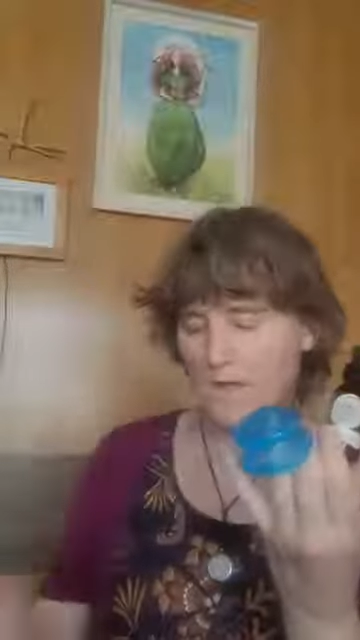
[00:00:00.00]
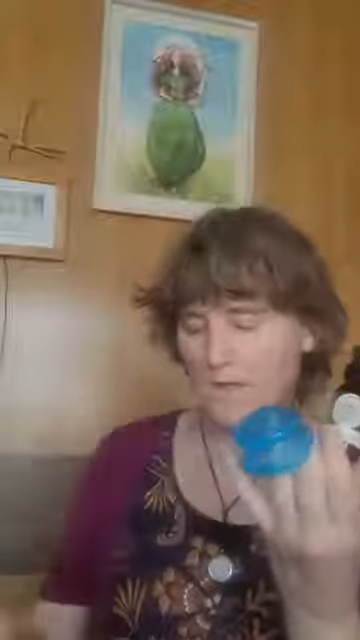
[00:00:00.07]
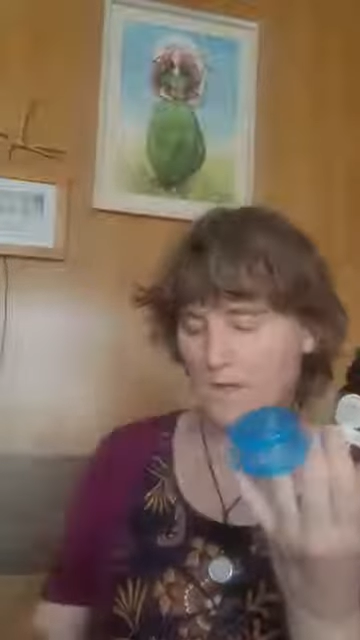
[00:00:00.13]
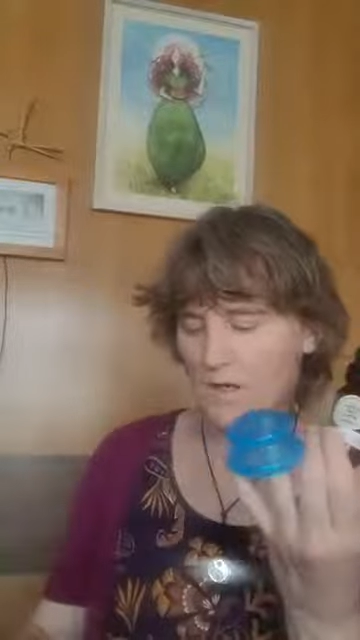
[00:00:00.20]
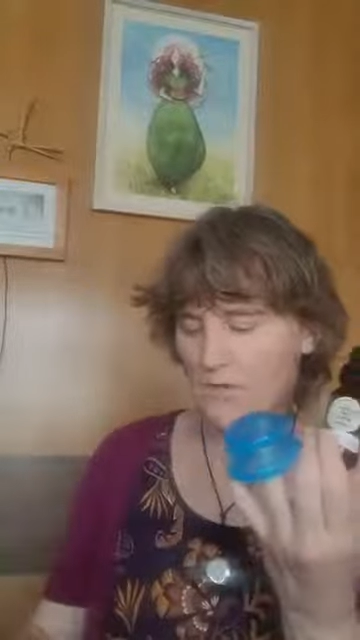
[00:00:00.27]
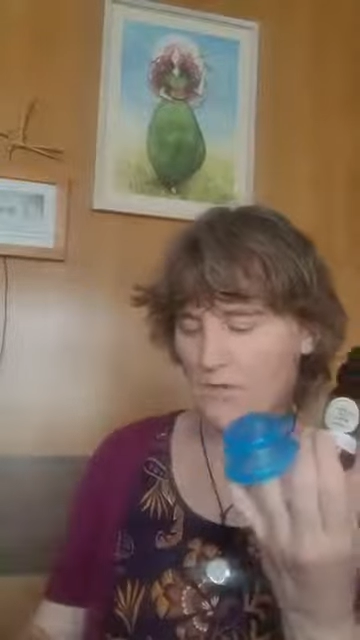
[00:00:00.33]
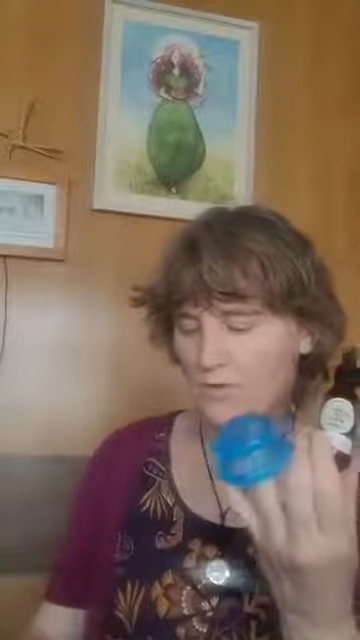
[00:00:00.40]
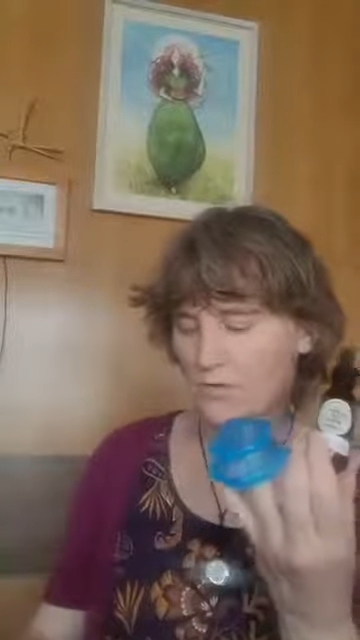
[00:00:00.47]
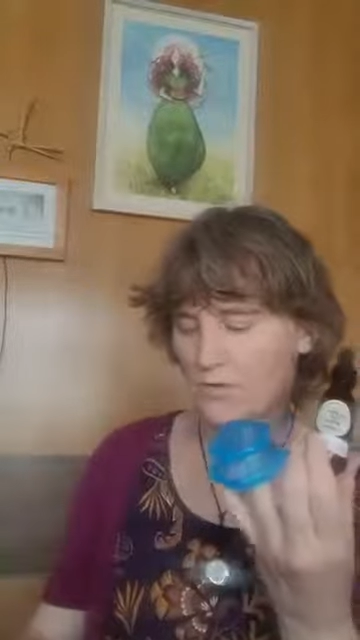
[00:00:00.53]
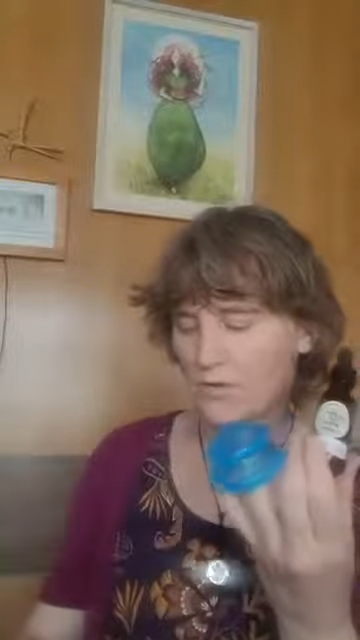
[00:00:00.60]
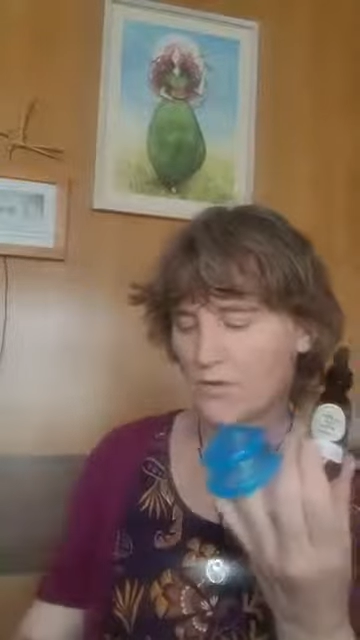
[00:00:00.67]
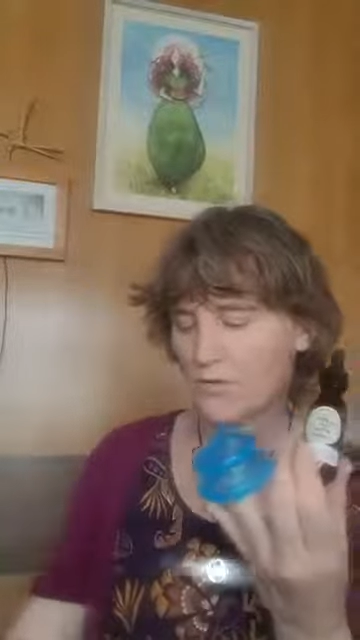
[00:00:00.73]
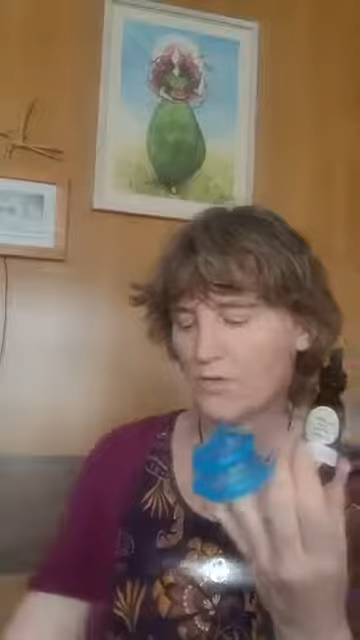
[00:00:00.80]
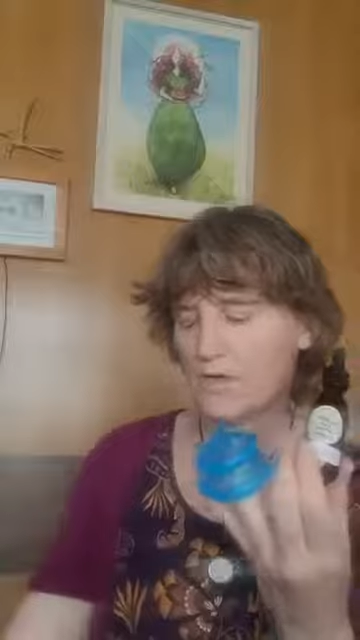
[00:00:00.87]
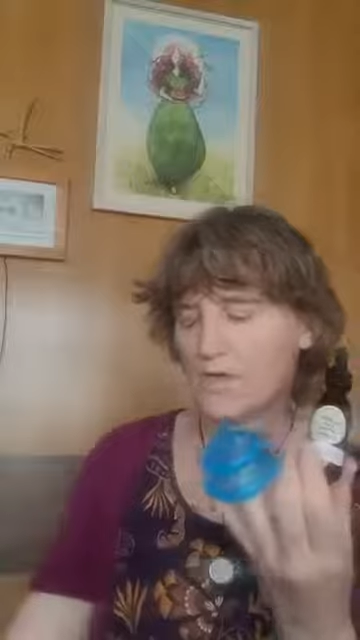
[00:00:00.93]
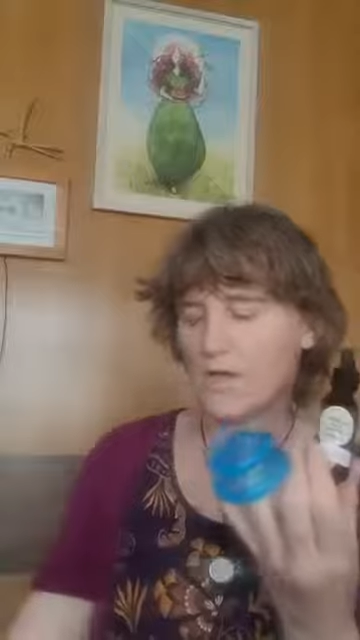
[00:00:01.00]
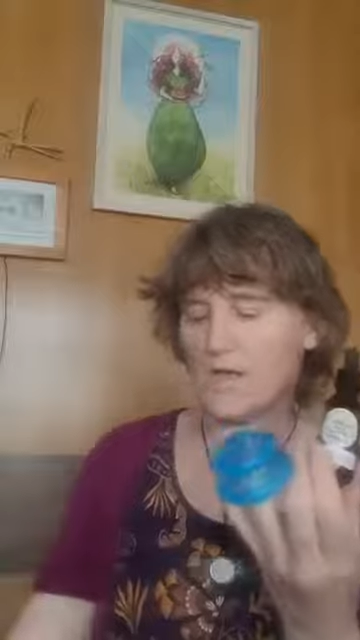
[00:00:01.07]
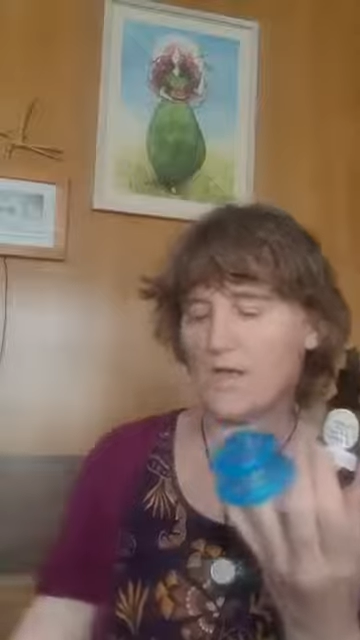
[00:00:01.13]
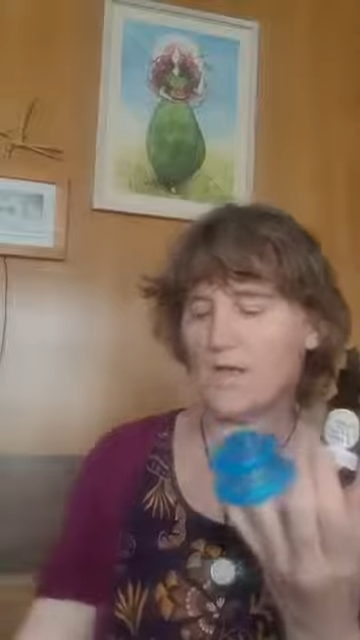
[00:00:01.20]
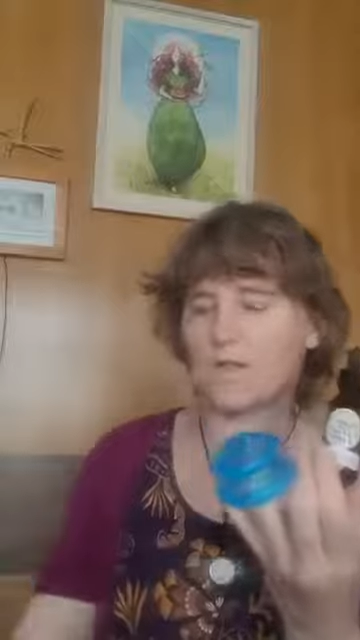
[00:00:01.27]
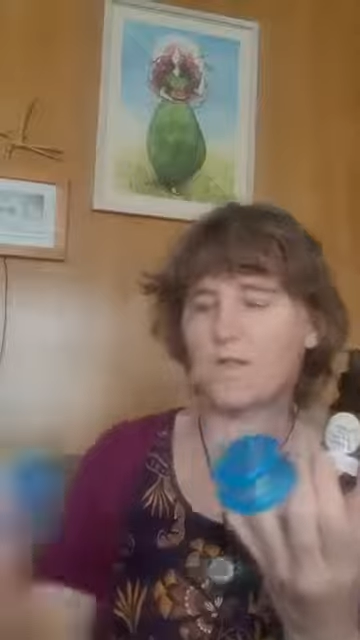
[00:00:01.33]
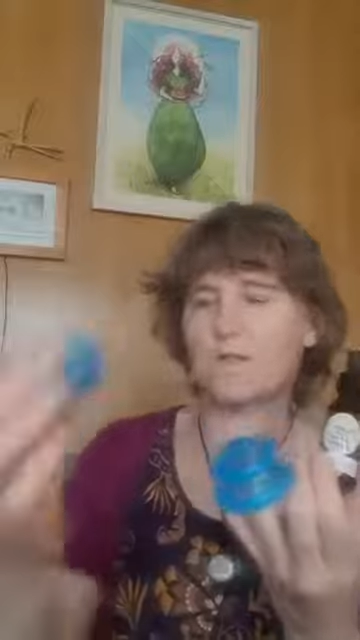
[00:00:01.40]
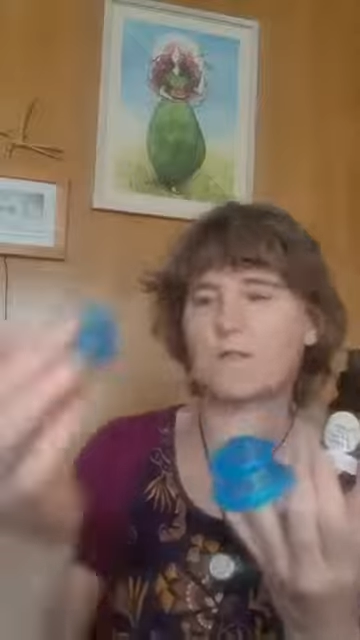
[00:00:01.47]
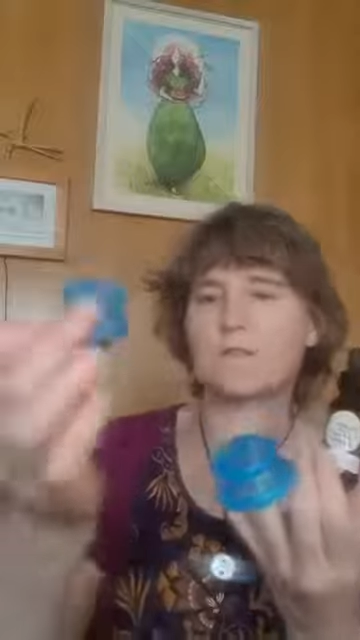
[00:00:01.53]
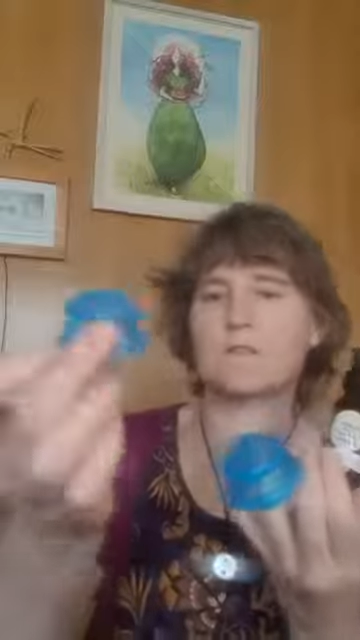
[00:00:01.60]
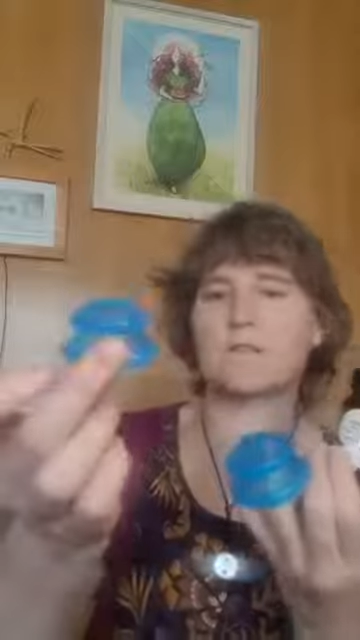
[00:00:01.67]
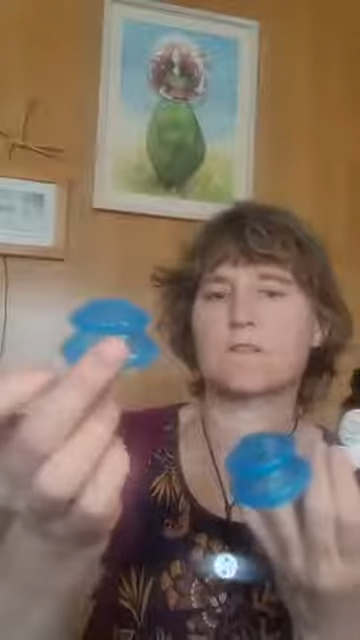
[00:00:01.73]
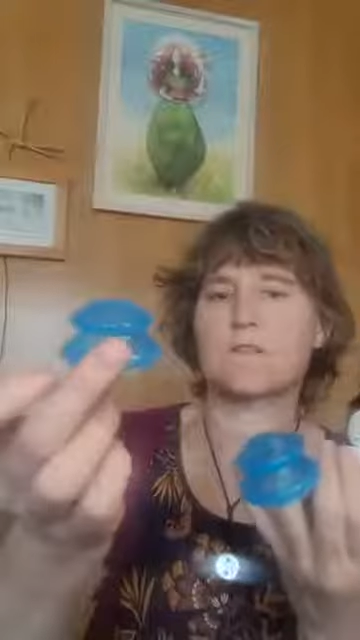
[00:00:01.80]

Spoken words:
a contour cup as well, and that's the